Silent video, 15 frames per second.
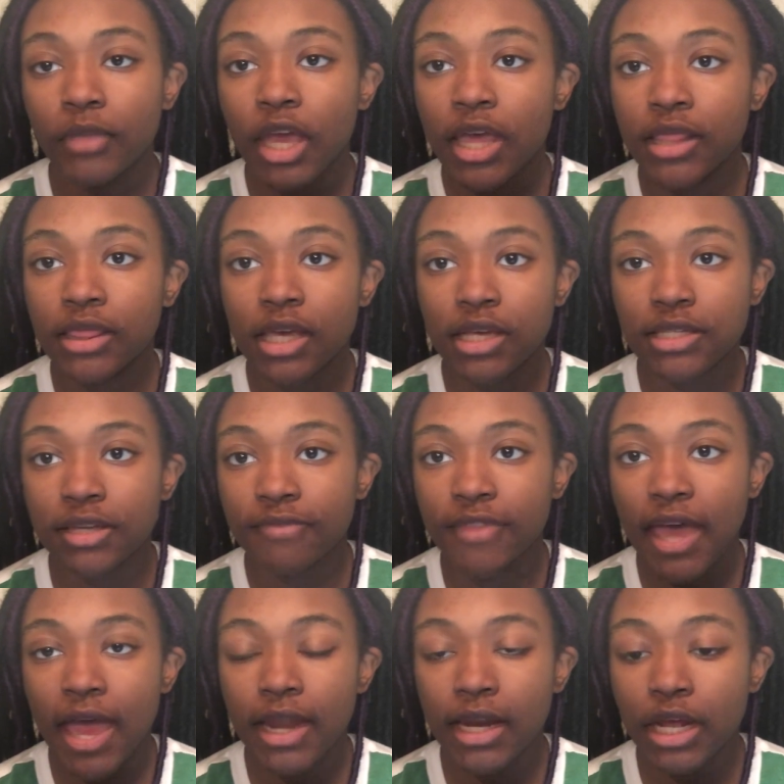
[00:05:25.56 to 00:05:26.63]
and things of
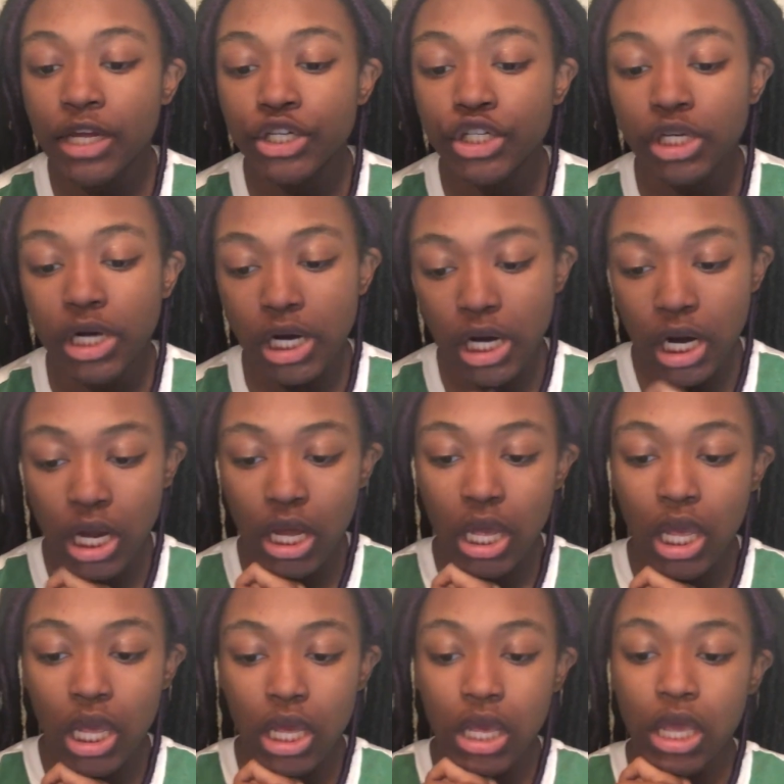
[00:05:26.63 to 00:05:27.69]
that nature.
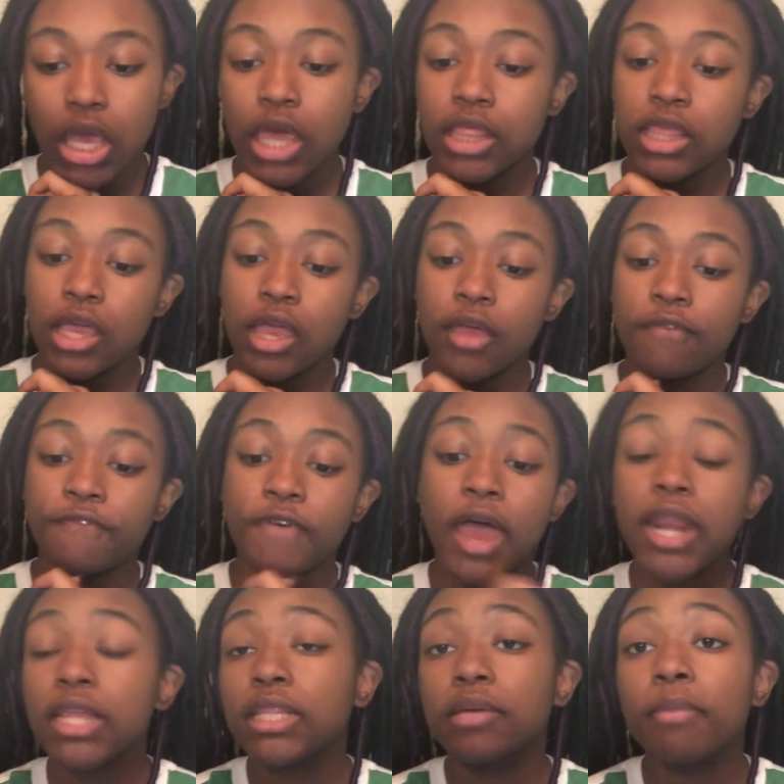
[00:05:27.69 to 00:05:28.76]
And then
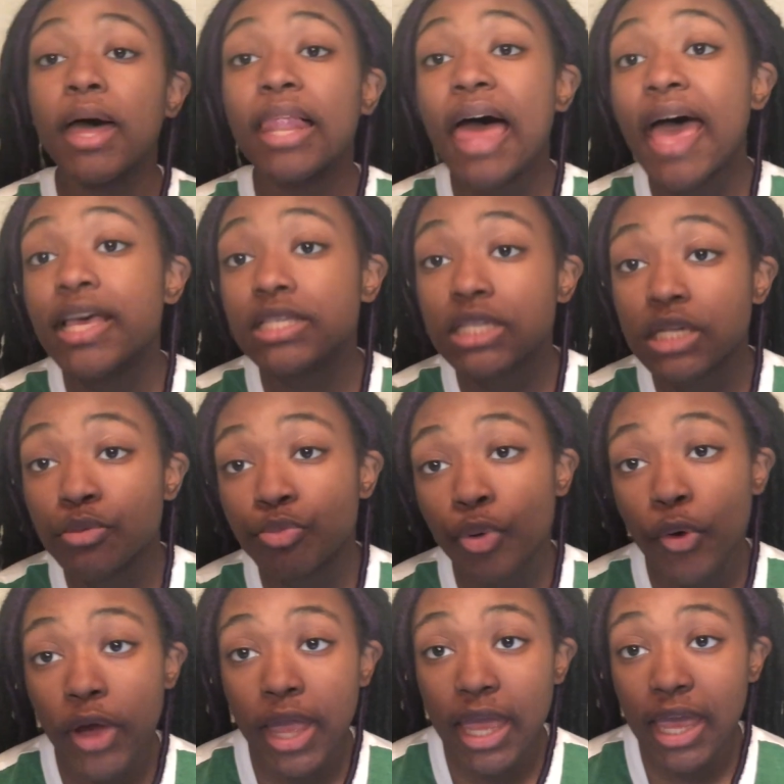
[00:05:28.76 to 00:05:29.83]
finally, my last good
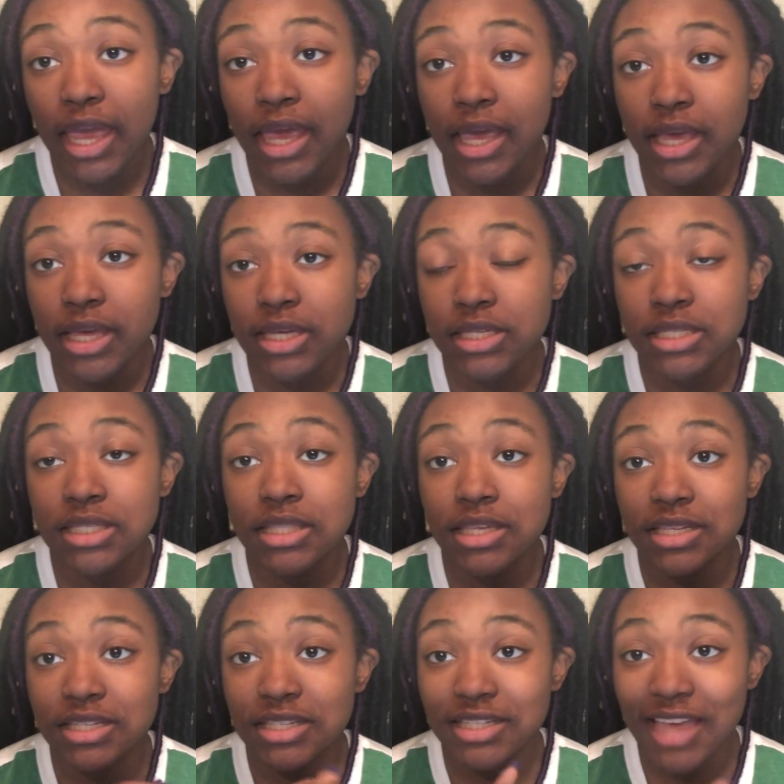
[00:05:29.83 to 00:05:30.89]
point is the
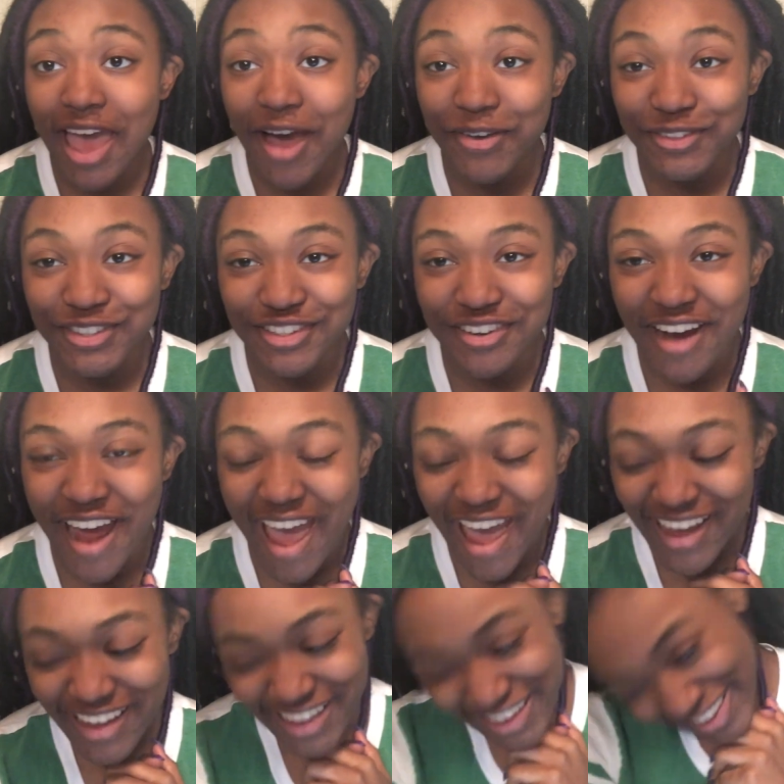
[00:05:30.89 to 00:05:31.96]

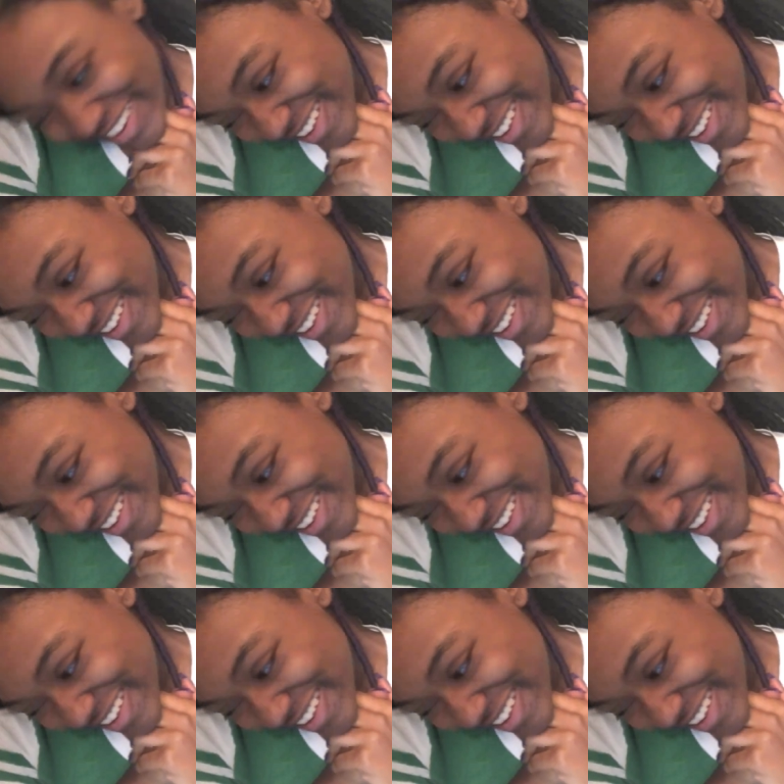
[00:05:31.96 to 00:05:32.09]
soundtrack.